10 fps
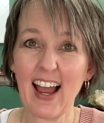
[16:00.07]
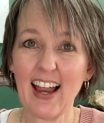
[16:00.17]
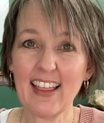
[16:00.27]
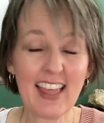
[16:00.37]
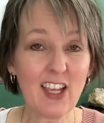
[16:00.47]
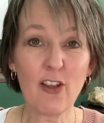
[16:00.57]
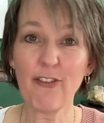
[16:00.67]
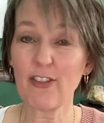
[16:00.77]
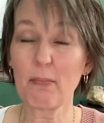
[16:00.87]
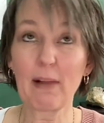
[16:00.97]
I thank you
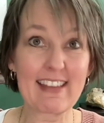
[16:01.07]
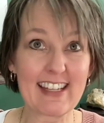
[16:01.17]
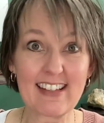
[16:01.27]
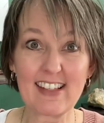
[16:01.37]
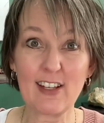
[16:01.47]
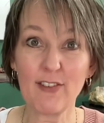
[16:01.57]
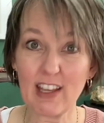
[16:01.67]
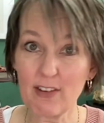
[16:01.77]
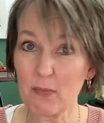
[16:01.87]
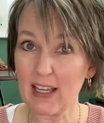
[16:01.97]
for the blessings that you've
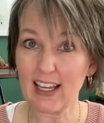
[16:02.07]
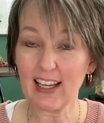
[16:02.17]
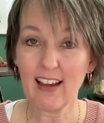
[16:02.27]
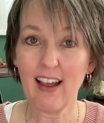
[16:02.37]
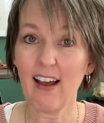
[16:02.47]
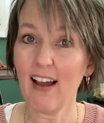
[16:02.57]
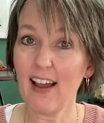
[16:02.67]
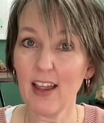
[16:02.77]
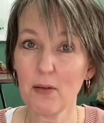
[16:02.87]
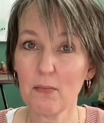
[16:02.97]
given me.
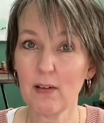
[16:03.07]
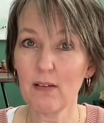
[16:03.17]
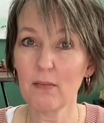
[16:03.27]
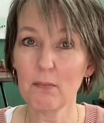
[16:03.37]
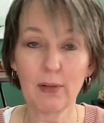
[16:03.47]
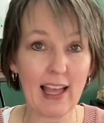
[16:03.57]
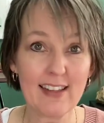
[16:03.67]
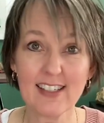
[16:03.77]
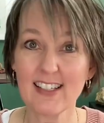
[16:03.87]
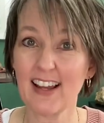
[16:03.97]
I am
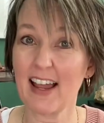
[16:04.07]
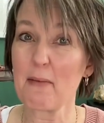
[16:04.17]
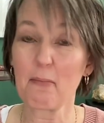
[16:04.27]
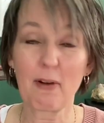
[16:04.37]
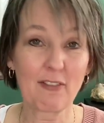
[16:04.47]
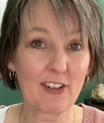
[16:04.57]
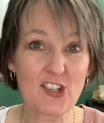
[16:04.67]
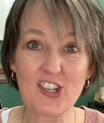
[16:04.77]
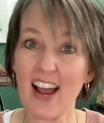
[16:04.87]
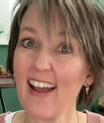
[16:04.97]
blessed. I am
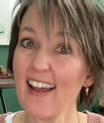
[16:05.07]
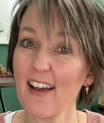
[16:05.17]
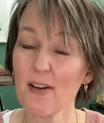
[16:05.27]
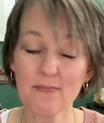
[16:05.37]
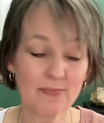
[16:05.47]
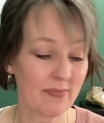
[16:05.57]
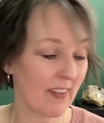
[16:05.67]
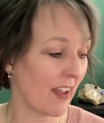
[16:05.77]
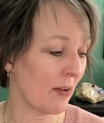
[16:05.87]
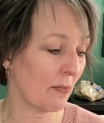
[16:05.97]
privileged. I am
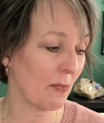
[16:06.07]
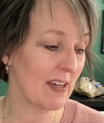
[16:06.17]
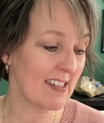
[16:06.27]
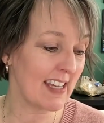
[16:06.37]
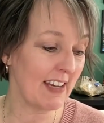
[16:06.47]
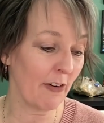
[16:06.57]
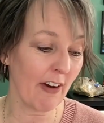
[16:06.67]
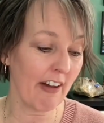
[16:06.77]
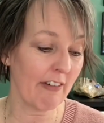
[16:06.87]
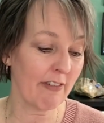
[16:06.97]

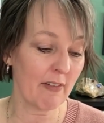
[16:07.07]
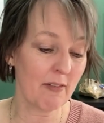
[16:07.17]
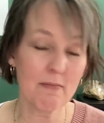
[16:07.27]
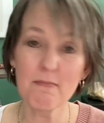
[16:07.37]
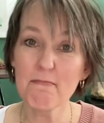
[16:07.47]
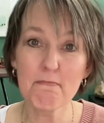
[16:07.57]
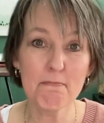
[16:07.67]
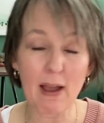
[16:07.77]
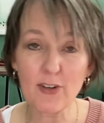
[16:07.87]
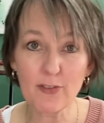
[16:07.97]
receiver of
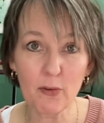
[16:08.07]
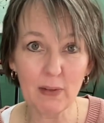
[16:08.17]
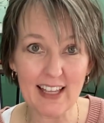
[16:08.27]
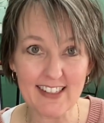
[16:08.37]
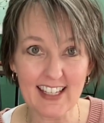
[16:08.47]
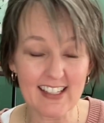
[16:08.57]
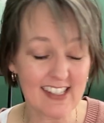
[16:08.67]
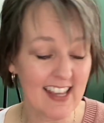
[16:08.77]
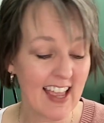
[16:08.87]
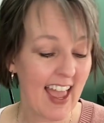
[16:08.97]
bountiful
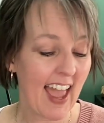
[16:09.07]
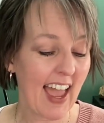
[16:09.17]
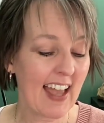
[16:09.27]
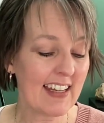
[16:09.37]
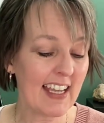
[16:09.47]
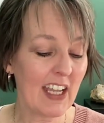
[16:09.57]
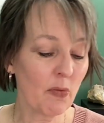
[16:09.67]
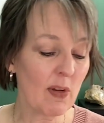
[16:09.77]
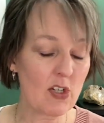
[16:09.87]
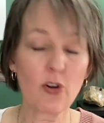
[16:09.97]
blessings. And
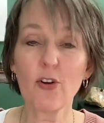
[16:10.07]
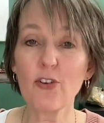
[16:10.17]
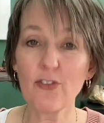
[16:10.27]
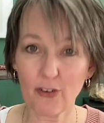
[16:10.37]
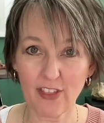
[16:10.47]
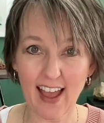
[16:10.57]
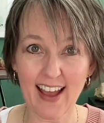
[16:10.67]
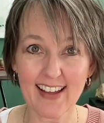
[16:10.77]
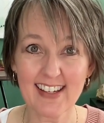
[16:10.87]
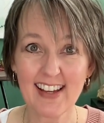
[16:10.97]
in return for
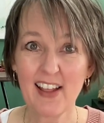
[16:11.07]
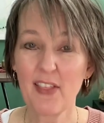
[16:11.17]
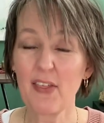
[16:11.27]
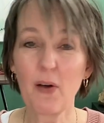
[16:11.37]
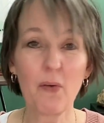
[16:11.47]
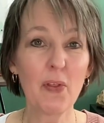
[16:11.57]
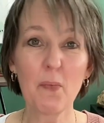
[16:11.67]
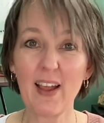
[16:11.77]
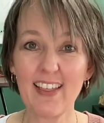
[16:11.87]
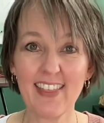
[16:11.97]
that, the only
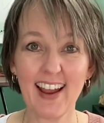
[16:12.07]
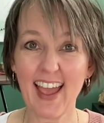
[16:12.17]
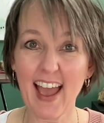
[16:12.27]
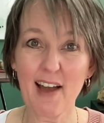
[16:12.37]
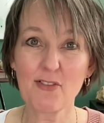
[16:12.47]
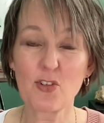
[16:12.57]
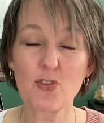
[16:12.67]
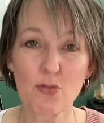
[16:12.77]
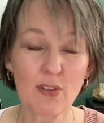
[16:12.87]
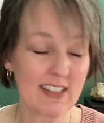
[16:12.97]
way that I have to
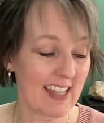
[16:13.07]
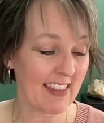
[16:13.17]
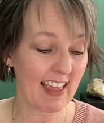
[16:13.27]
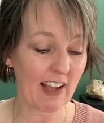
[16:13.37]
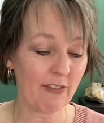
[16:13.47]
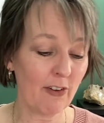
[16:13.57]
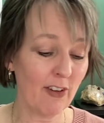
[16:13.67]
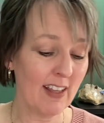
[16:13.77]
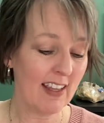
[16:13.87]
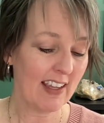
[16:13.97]
truly say
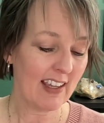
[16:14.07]
thankful,